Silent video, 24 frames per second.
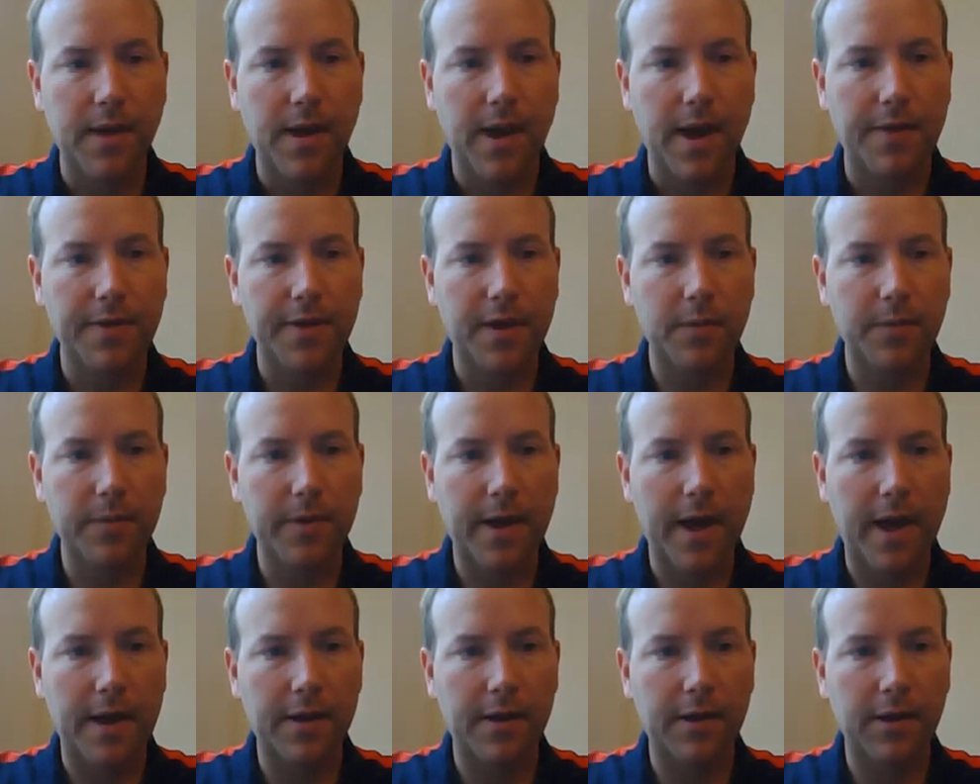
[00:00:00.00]
And then we
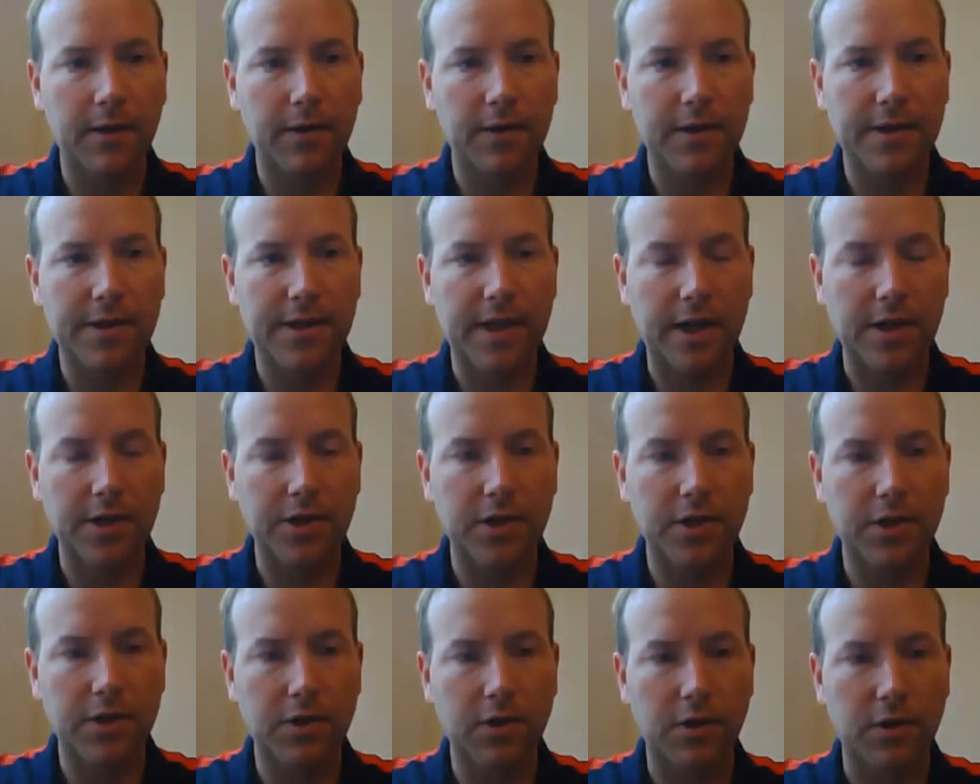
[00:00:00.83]
had another
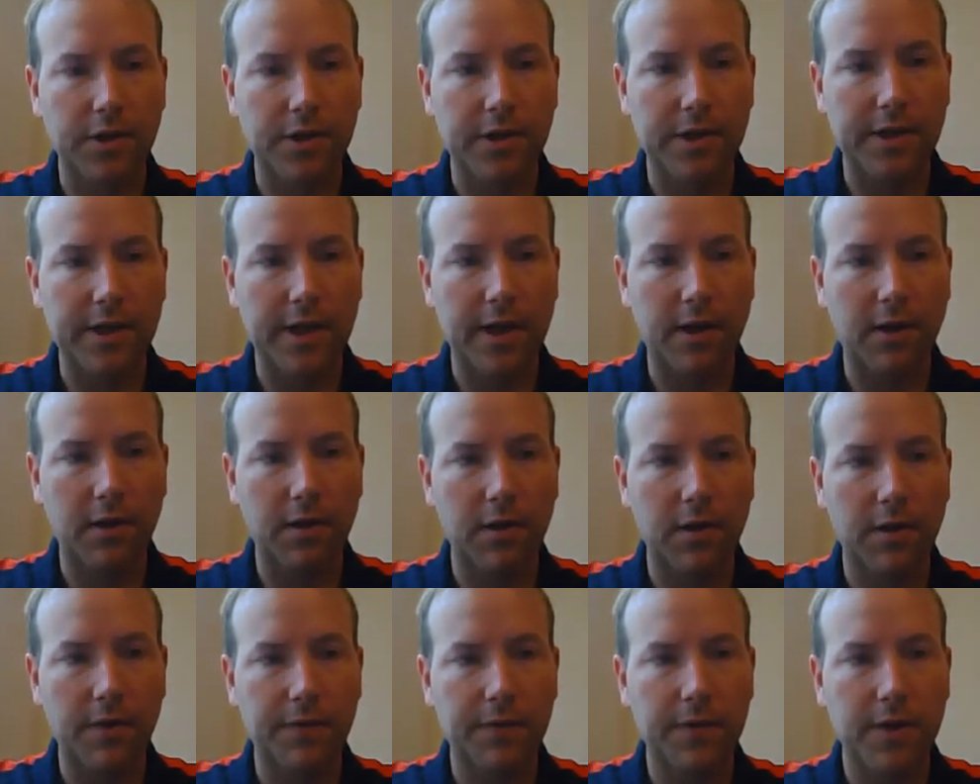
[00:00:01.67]
section or
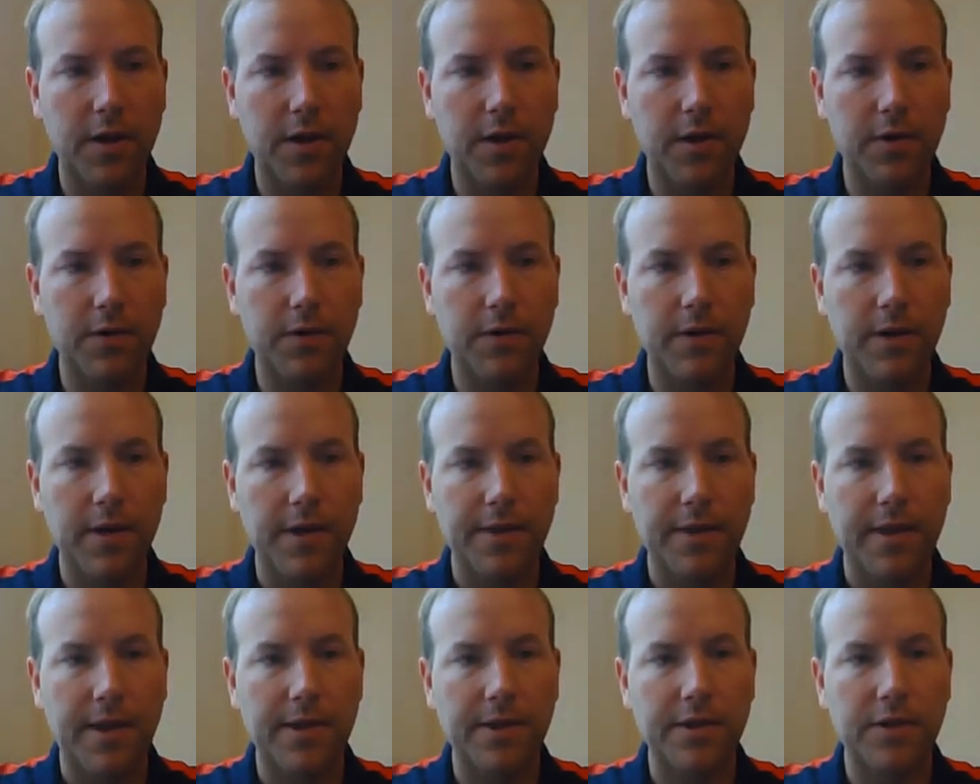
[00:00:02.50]
cell of code
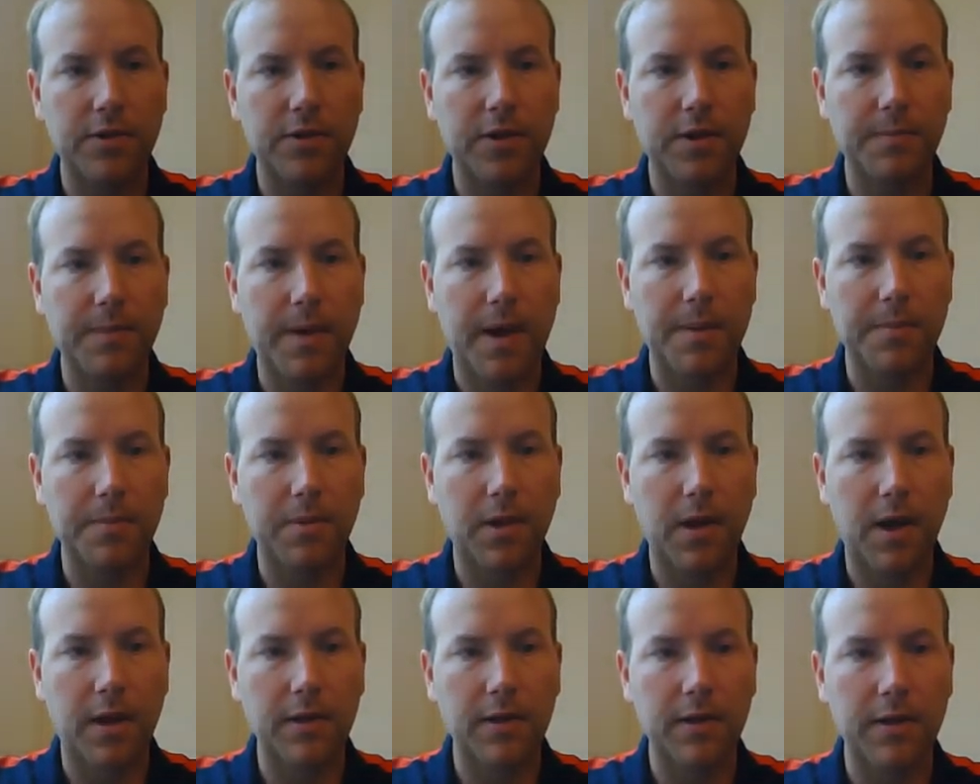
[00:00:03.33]
that is using
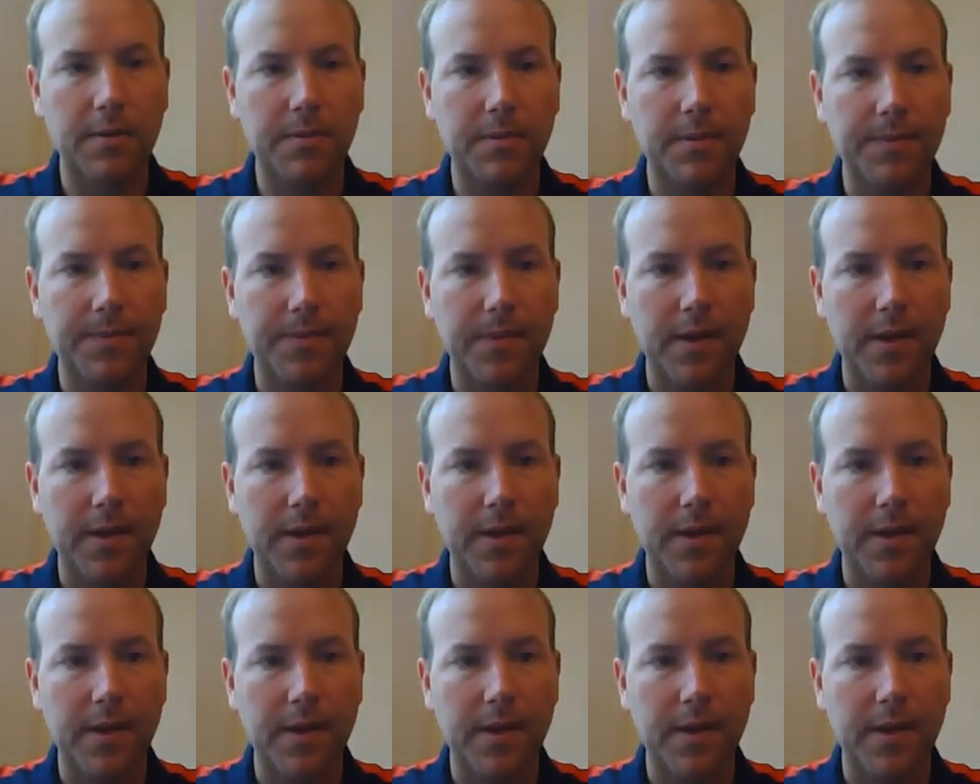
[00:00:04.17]
matplotlib.